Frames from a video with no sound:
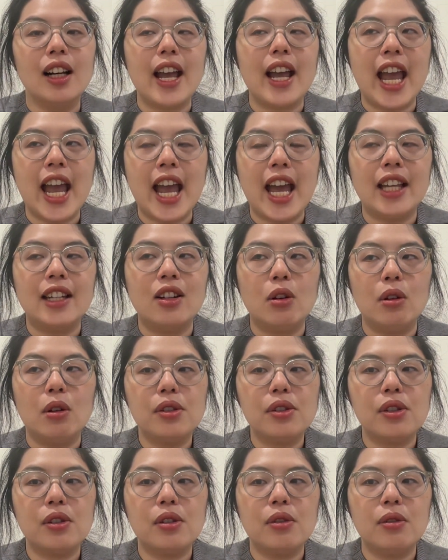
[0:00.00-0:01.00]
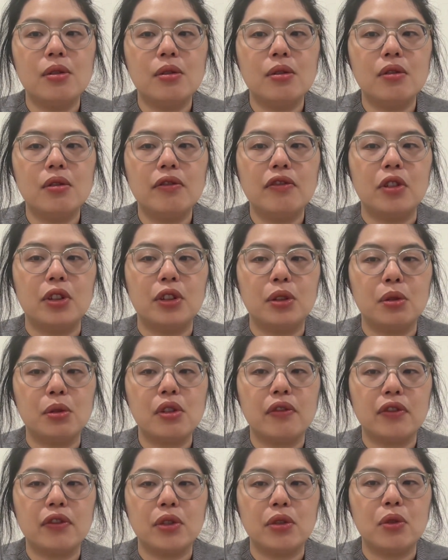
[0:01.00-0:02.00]
And also, for those
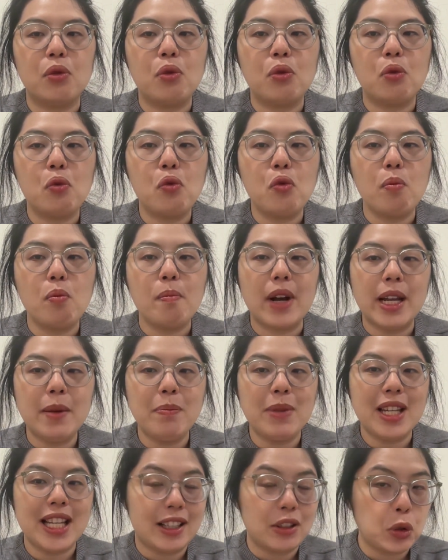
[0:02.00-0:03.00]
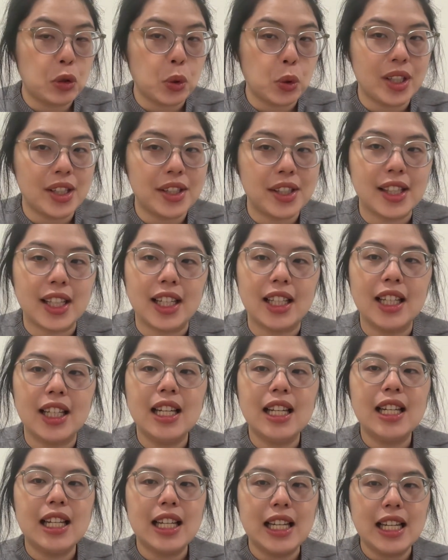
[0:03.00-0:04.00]
of you who might be interested
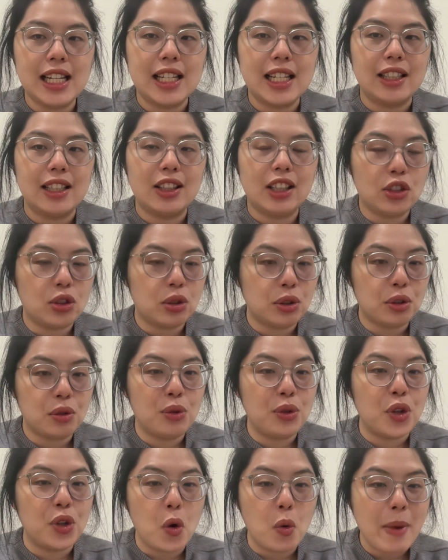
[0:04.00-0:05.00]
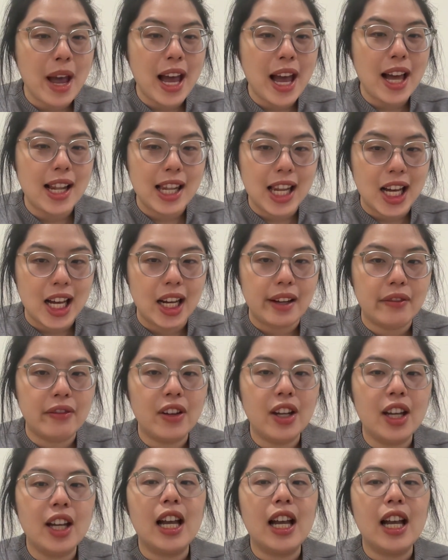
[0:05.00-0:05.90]
in the digital nomad life,